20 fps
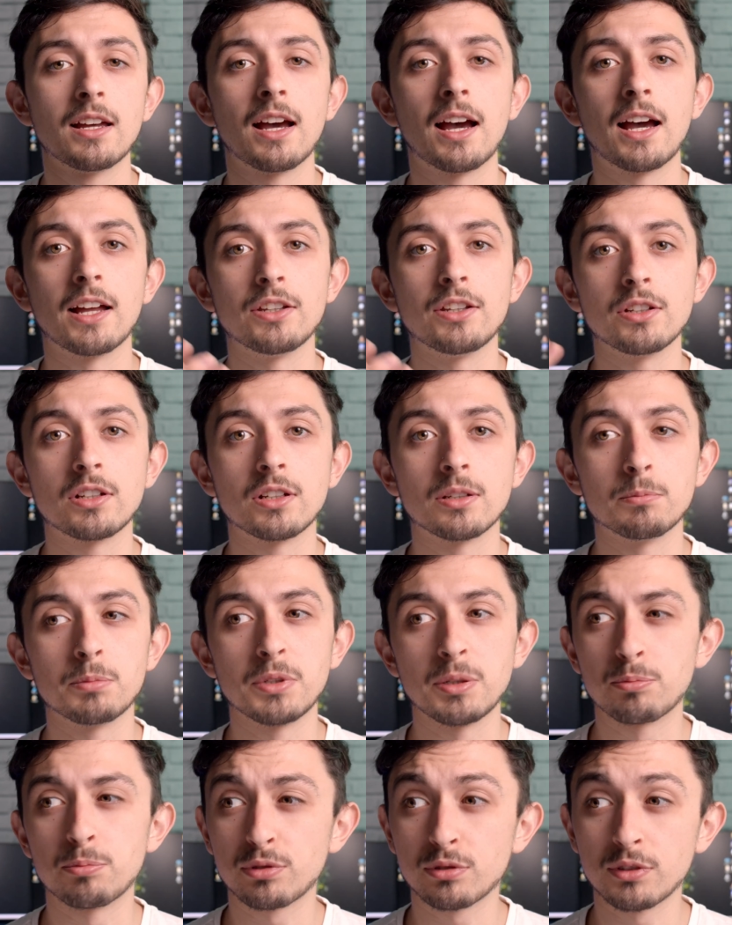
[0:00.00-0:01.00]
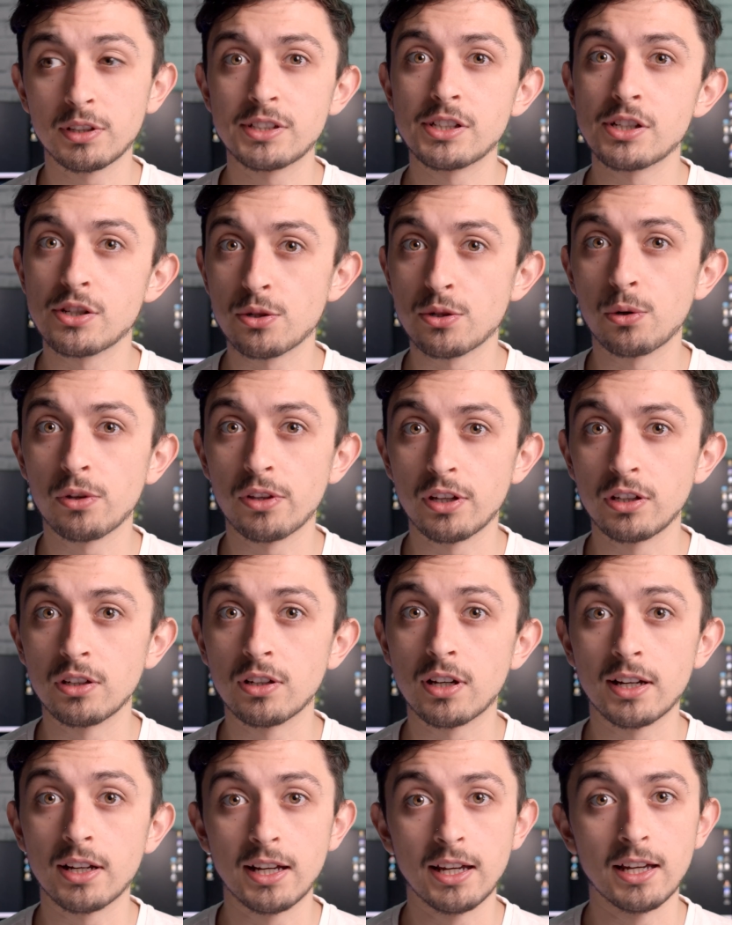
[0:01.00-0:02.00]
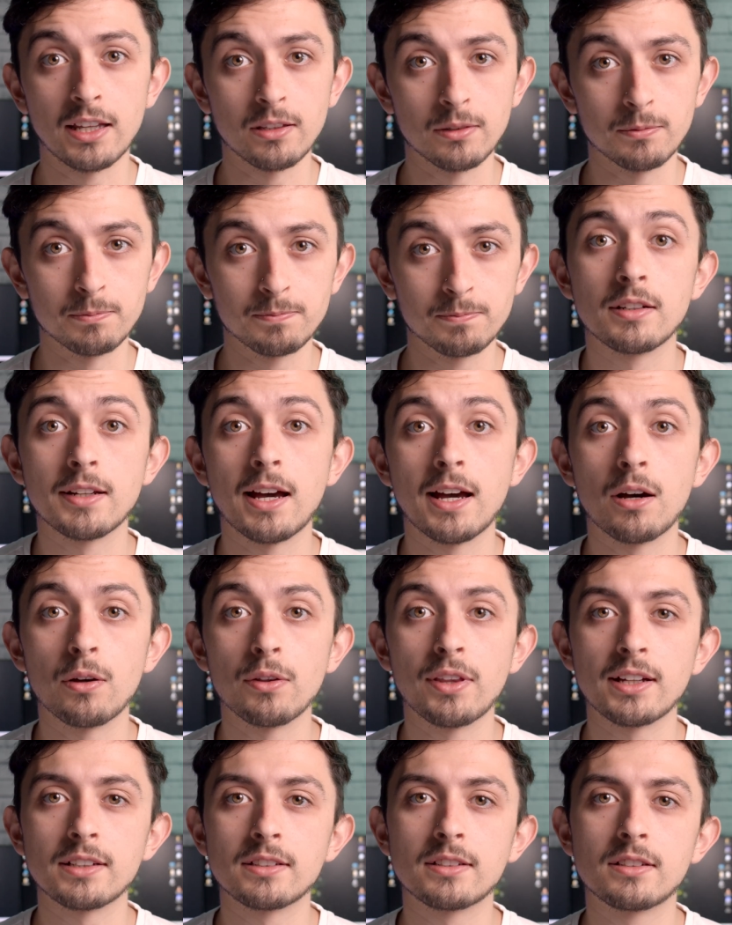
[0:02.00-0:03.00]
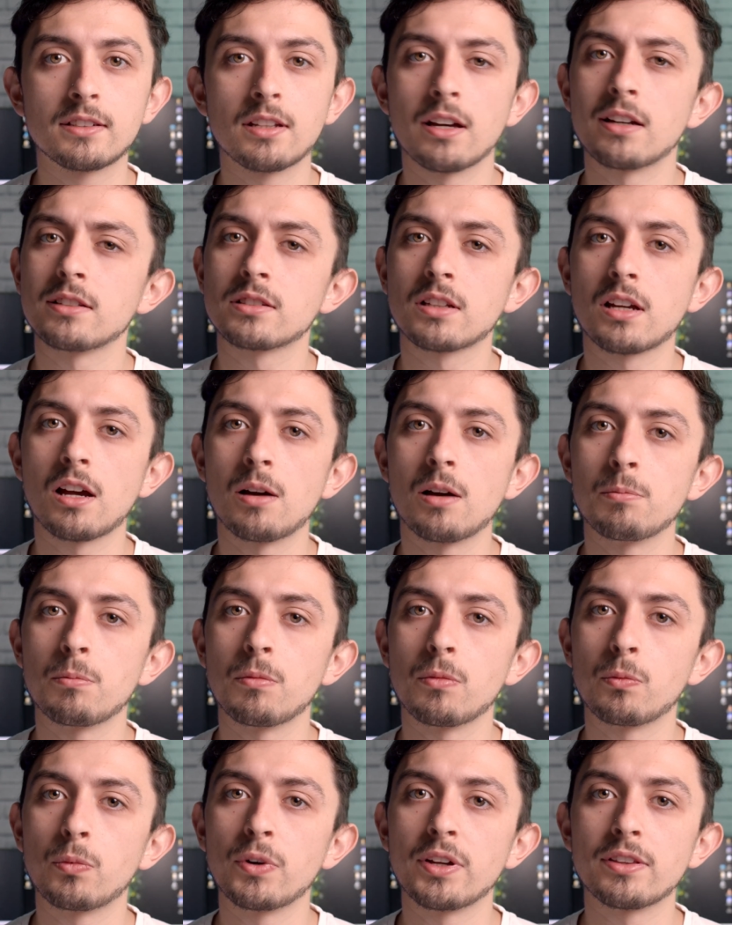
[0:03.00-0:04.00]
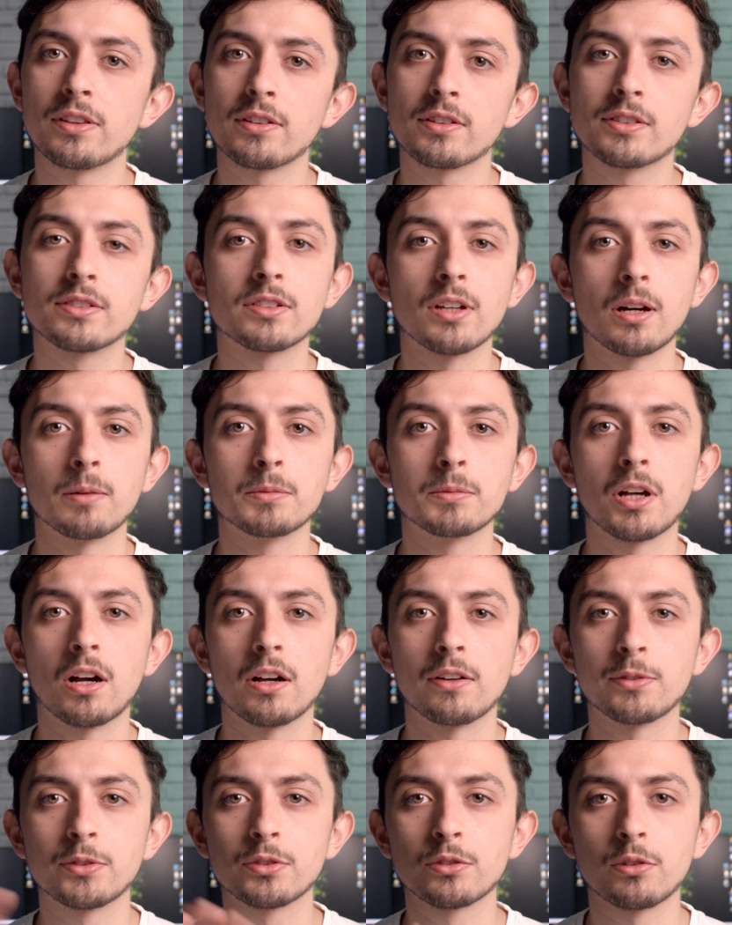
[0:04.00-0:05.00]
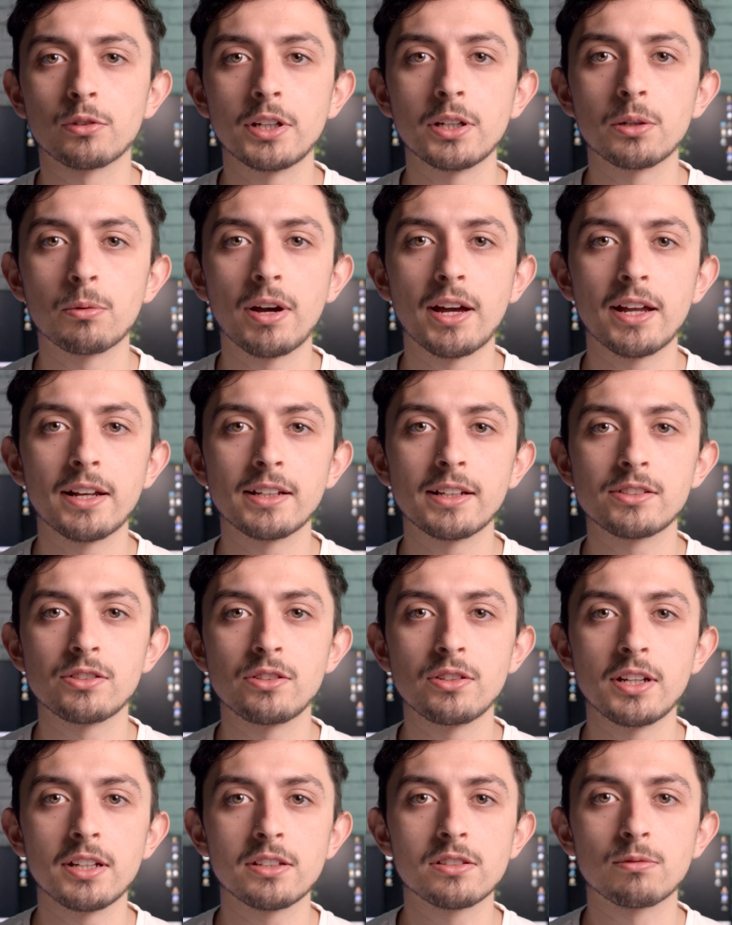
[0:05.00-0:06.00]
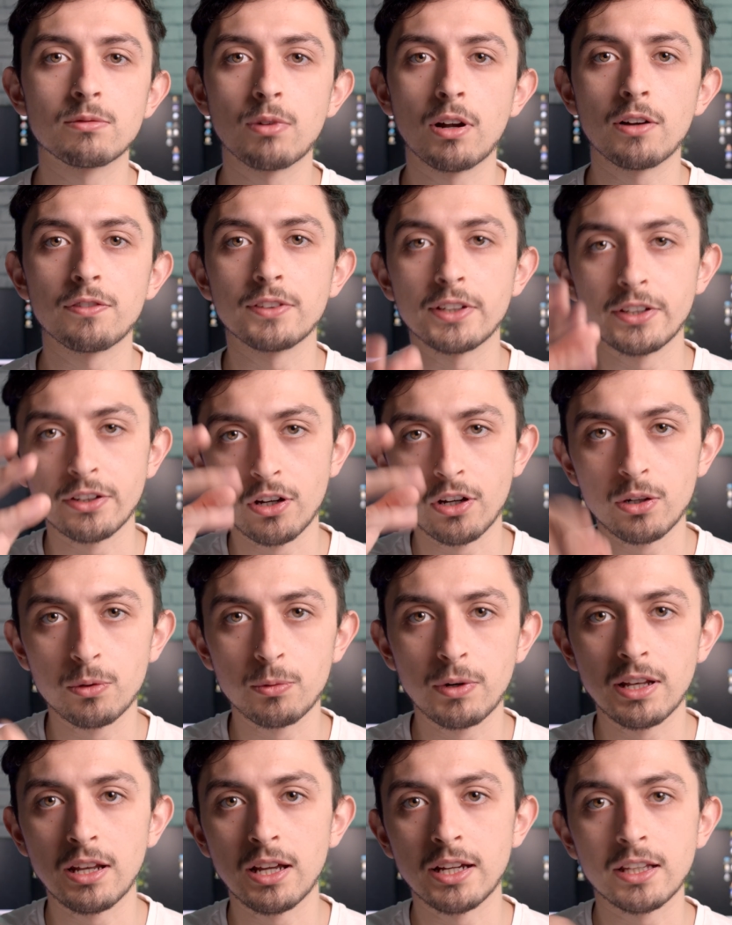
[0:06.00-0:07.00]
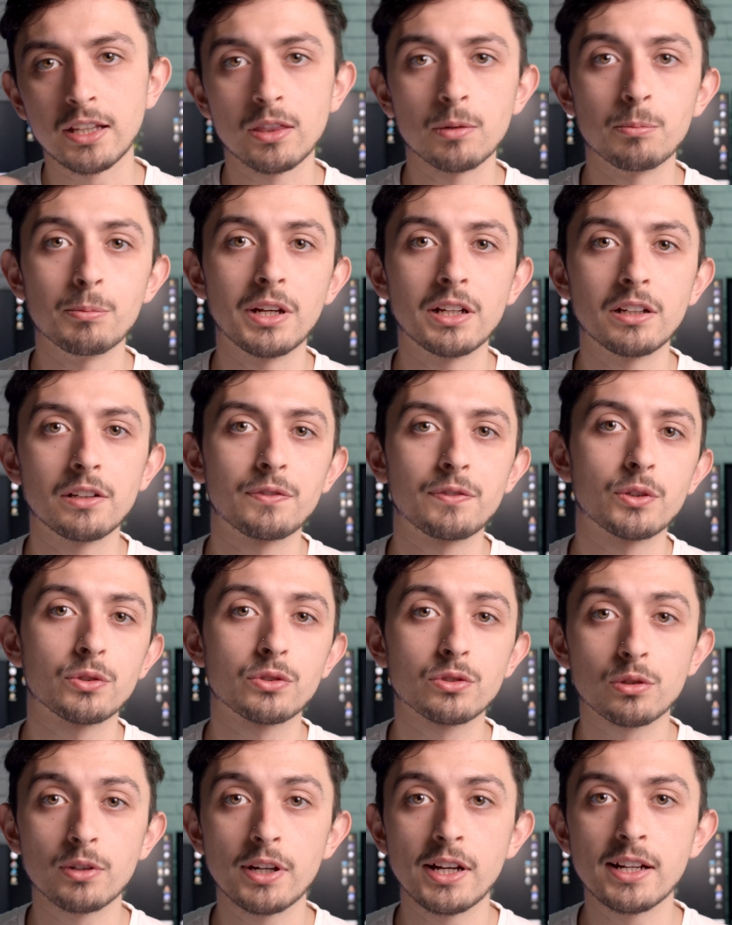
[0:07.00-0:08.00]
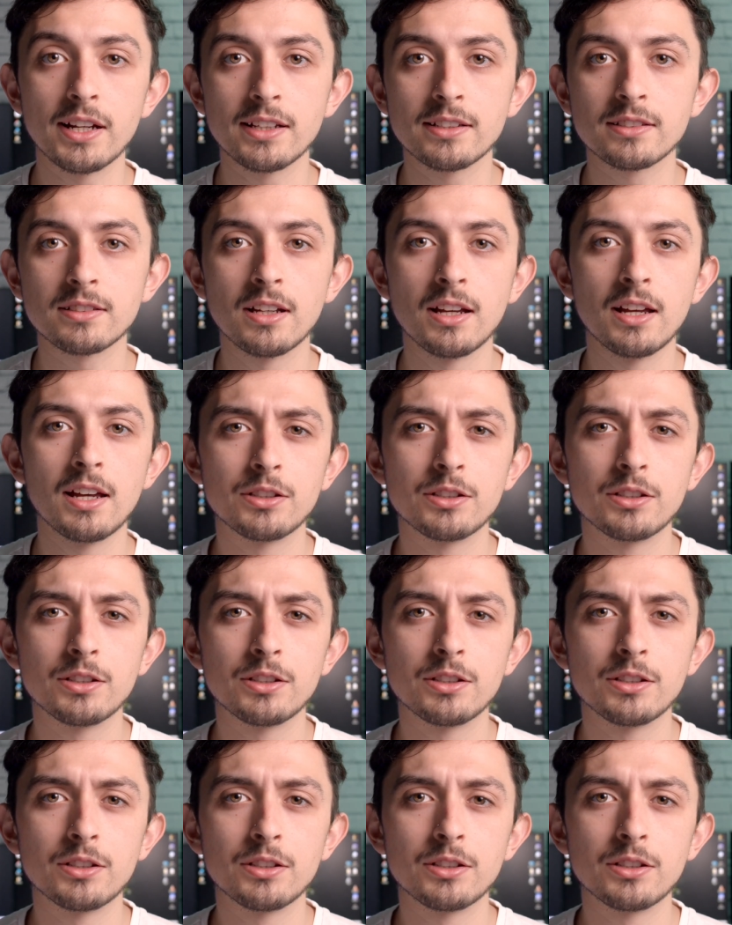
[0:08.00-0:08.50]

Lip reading: and you can be pretty sure that you're going to hit them. Now, that does come with some kind of screen awareness. You need to roughly know where like the middle of your screen is.